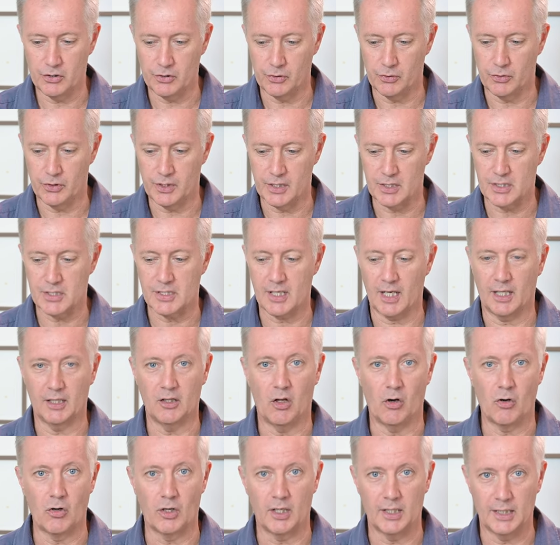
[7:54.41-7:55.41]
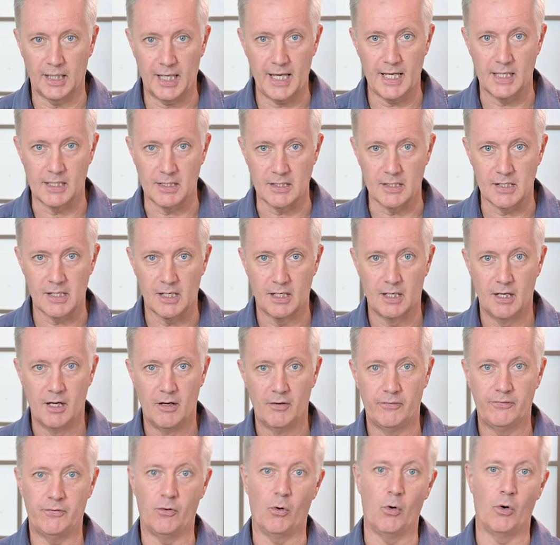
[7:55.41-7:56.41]
to this longer lens
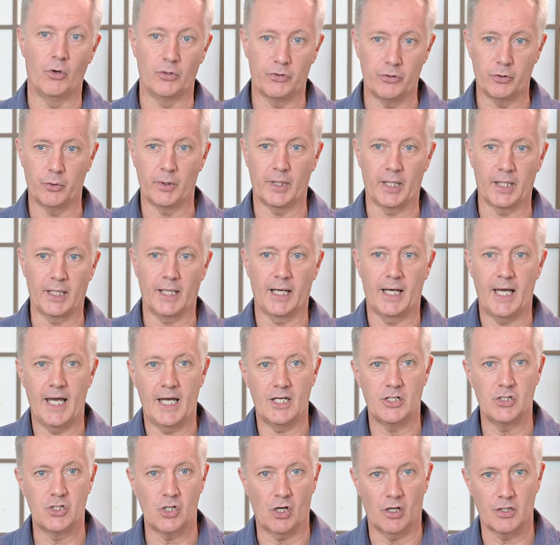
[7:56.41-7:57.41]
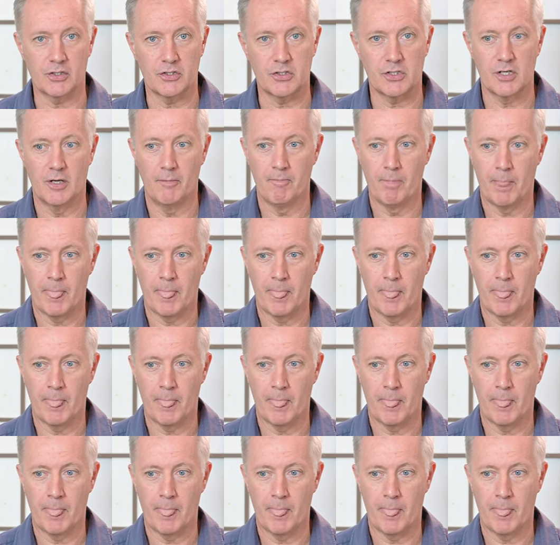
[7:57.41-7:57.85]
for doing headshots,